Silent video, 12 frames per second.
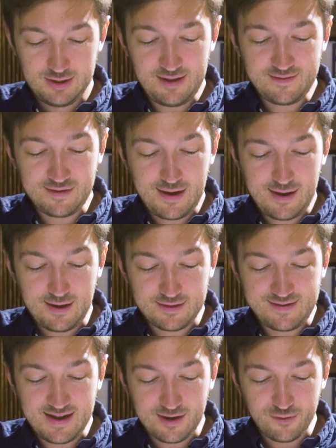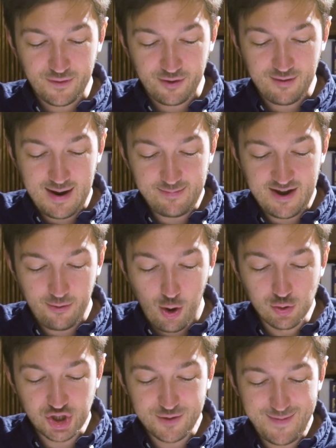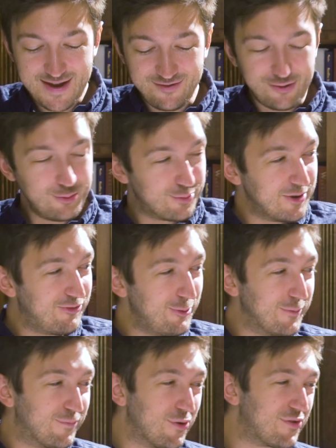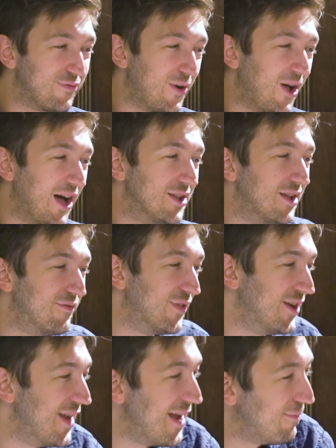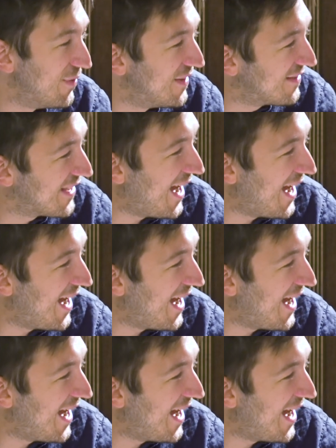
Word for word: Let's uh, take it over to Grahamtown. Ocean Man 232. First of all, I love the name. This